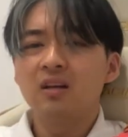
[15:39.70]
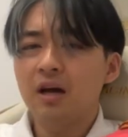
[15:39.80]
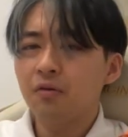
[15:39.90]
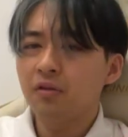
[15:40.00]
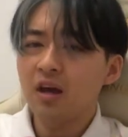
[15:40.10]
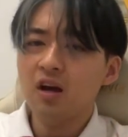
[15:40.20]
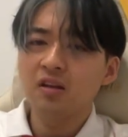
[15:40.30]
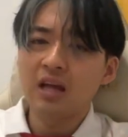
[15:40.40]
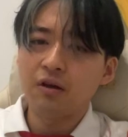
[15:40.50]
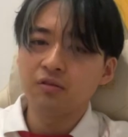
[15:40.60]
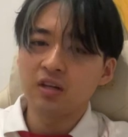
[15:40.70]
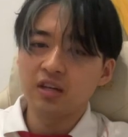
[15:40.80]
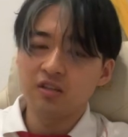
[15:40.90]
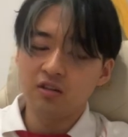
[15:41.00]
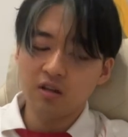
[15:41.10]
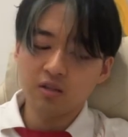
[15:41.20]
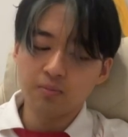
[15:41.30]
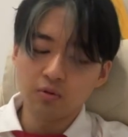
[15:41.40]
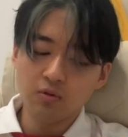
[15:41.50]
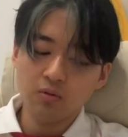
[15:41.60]
Now, there are downsides to this
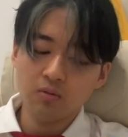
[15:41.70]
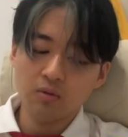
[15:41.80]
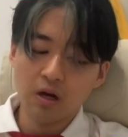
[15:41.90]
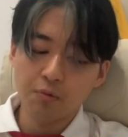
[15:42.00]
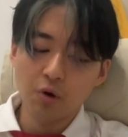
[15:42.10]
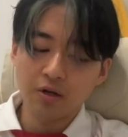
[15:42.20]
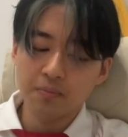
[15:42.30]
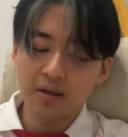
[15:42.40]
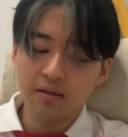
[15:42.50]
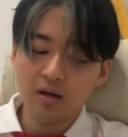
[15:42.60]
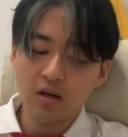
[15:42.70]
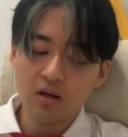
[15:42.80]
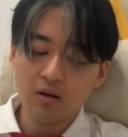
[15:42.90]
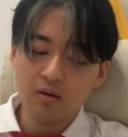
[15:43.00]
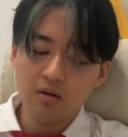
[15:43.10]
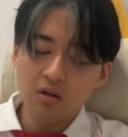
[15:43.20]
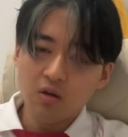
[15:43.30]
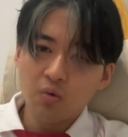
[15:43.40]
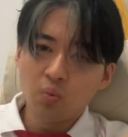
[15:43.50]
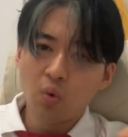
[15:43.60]
boot, I will admit that.
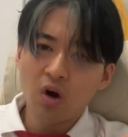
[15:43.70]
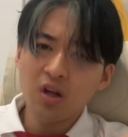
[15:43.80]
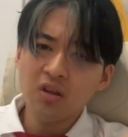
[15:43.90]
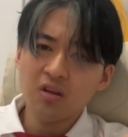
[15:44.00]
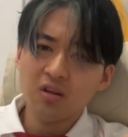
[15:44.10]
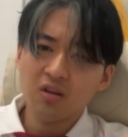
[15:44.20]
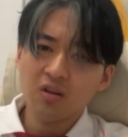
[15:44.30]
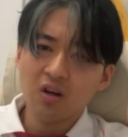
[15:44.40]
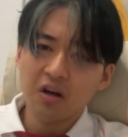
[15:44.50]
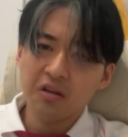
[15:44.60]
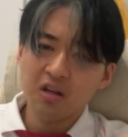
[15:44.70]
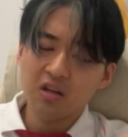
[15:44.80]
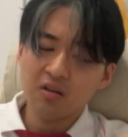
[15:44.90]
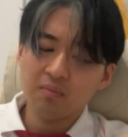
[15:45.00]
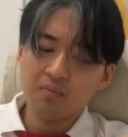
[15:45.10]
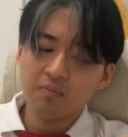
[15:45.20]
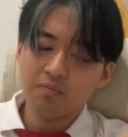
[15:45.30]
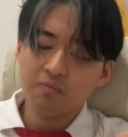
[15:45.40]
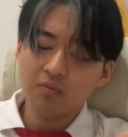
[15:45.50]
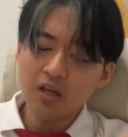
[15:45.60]
One, I think
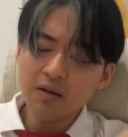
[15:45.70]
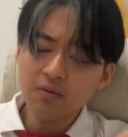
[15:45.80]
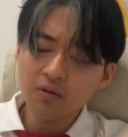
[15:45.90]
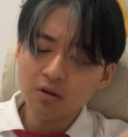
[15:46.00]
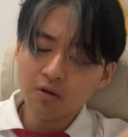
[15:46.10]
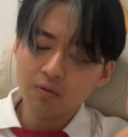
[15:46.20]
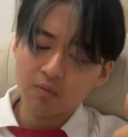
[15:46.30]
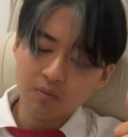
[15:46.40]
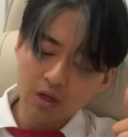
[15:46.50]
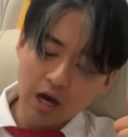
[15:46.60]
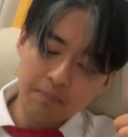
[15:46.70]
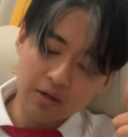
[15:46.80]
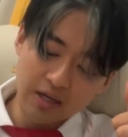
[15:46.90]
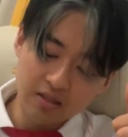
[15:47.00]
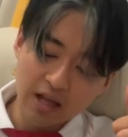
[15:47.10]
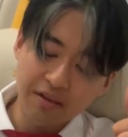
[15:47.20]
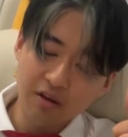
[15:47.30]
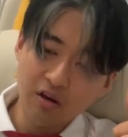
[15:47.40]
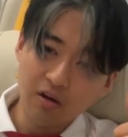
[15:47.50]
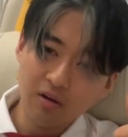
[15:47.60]
even though the upper is
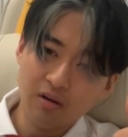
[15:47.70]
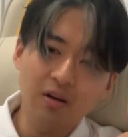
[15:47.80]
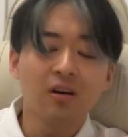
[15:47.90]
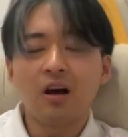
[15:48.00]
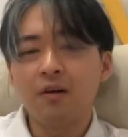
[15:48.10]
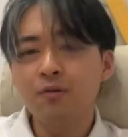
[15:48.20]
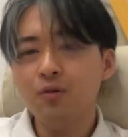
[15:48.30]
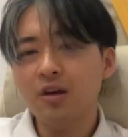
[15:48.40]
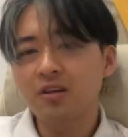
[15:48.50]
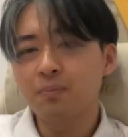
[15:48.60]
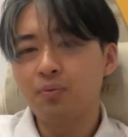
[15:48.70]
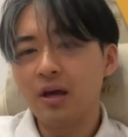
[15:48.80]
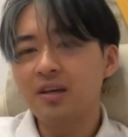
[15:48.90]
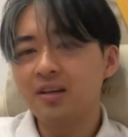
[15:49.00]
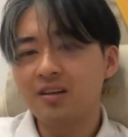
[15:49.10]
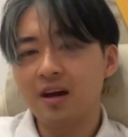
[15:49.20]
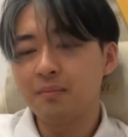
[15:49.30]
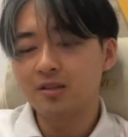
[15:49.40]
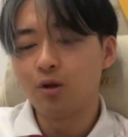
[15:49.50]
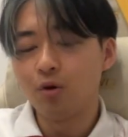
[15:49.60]
leather, I feel like the break-in
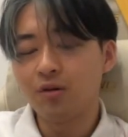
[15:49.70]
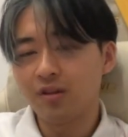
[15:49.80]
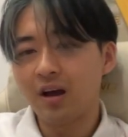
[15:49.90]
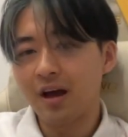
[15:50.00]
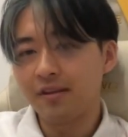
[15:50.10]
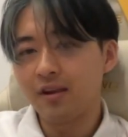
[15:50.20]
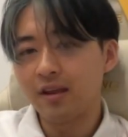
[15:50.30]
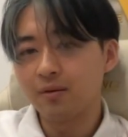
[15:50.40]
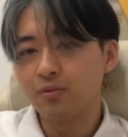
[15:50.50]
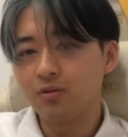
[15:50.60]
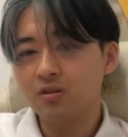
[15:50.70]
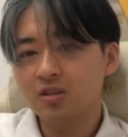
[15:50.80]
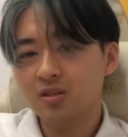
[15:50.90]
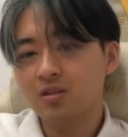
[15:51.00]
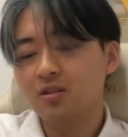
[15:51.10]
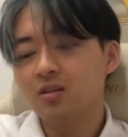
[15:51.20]
time is longer than other leather boots.